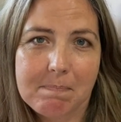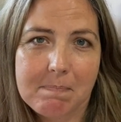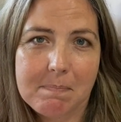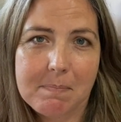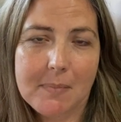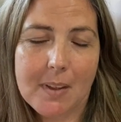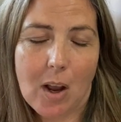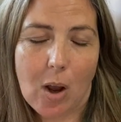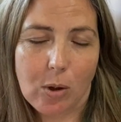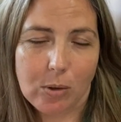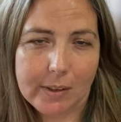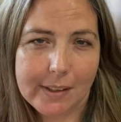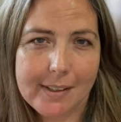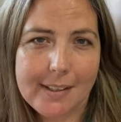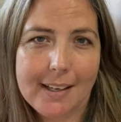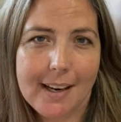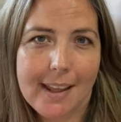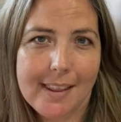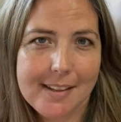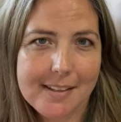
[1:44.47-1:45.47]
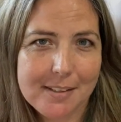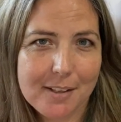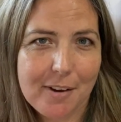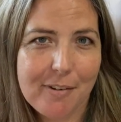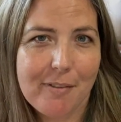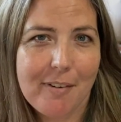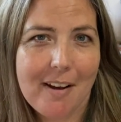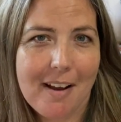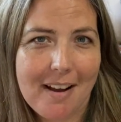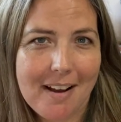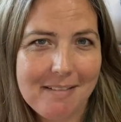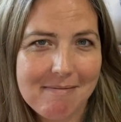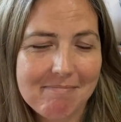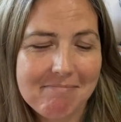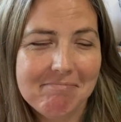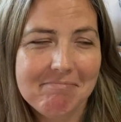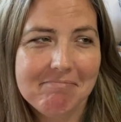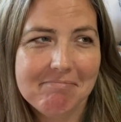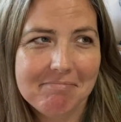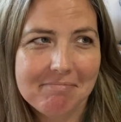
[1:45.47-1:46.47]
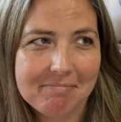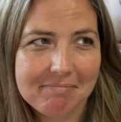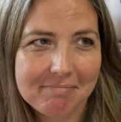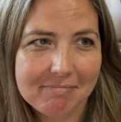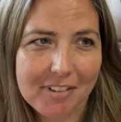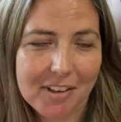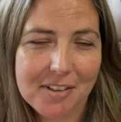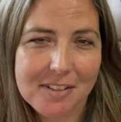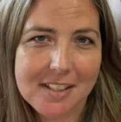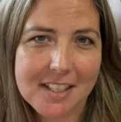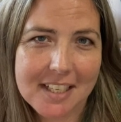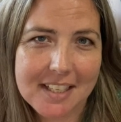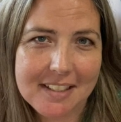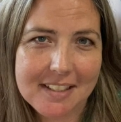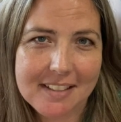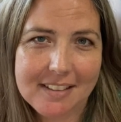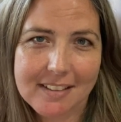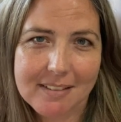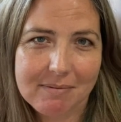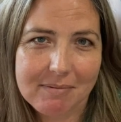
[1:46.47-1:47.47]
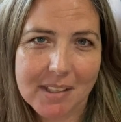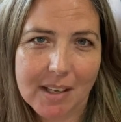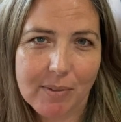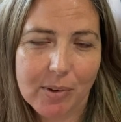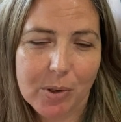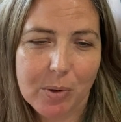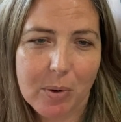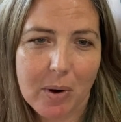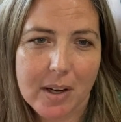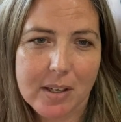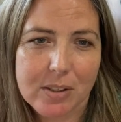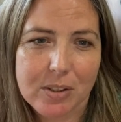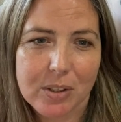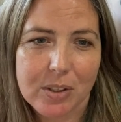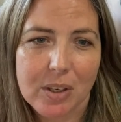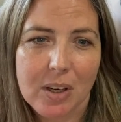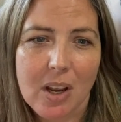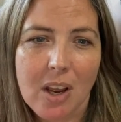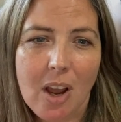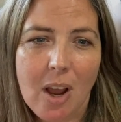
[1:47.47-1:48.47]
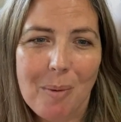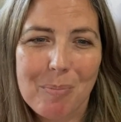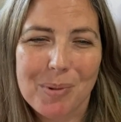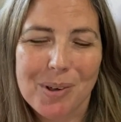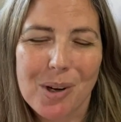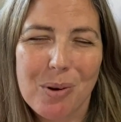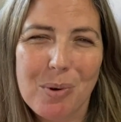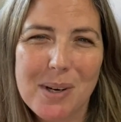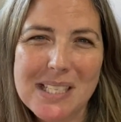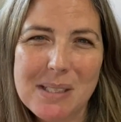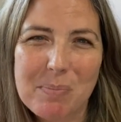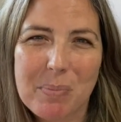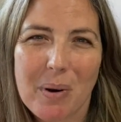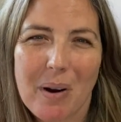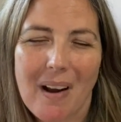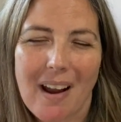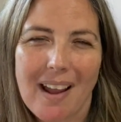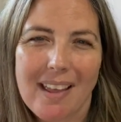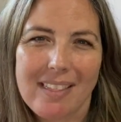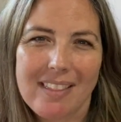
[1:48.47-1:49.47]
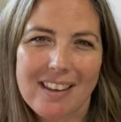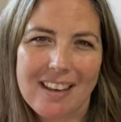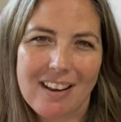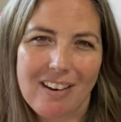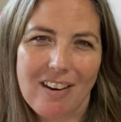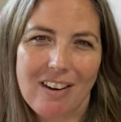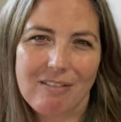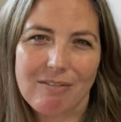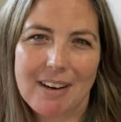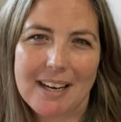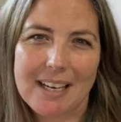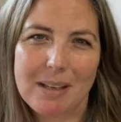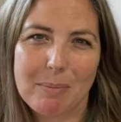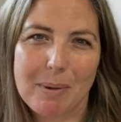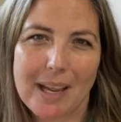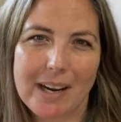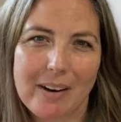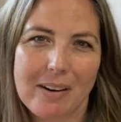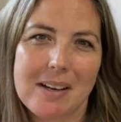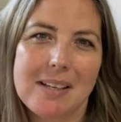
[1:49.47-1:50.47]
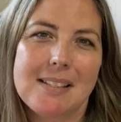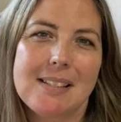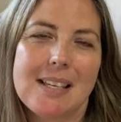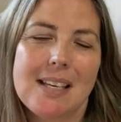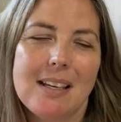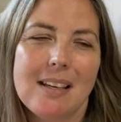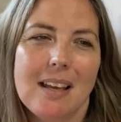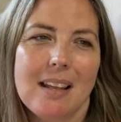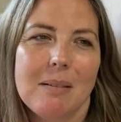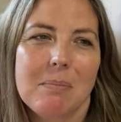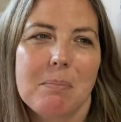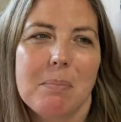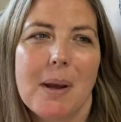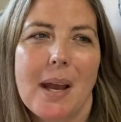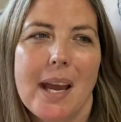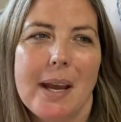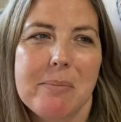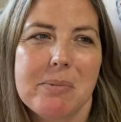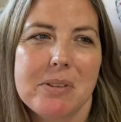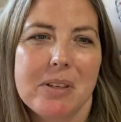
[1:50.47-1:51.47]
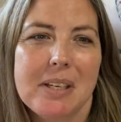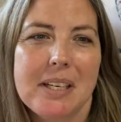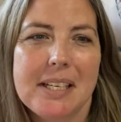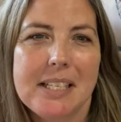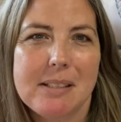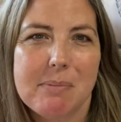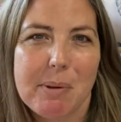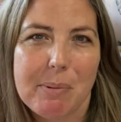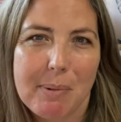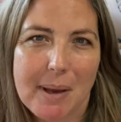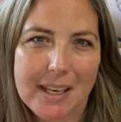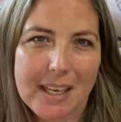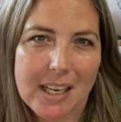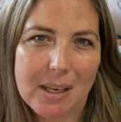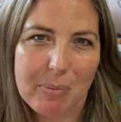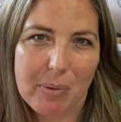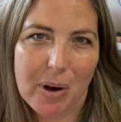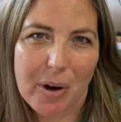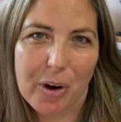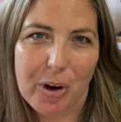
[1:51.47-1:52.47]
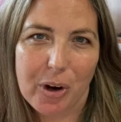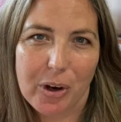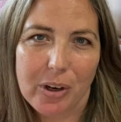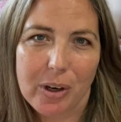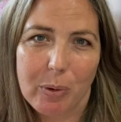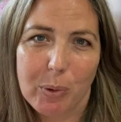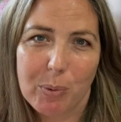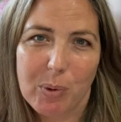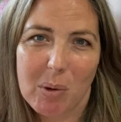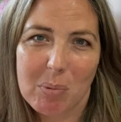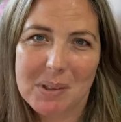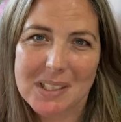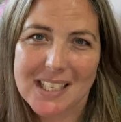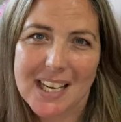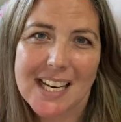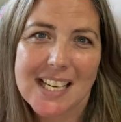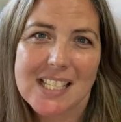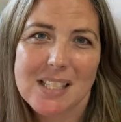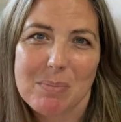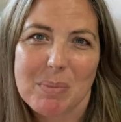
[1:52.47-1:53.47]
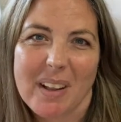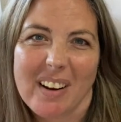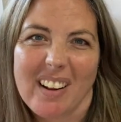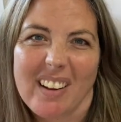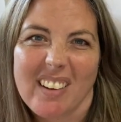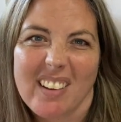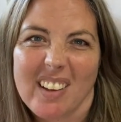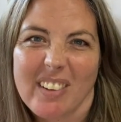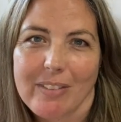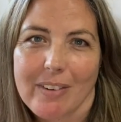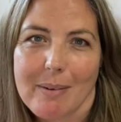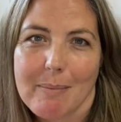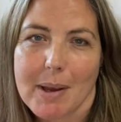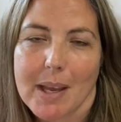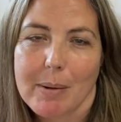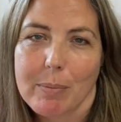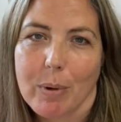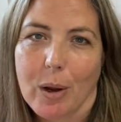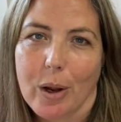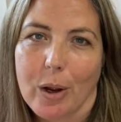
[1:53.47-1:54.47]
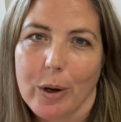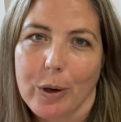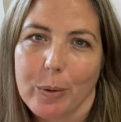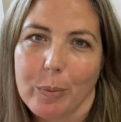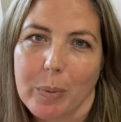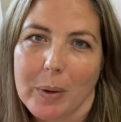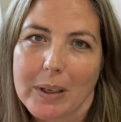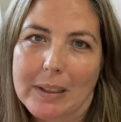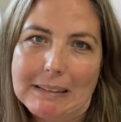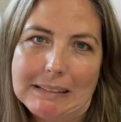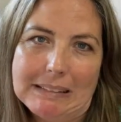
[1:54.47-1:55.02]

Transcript: holding together so far. Those things never quite do. But I always buy the ready-made icing, and perhaps I need to be making my own. It would probably taste better if I made my own, but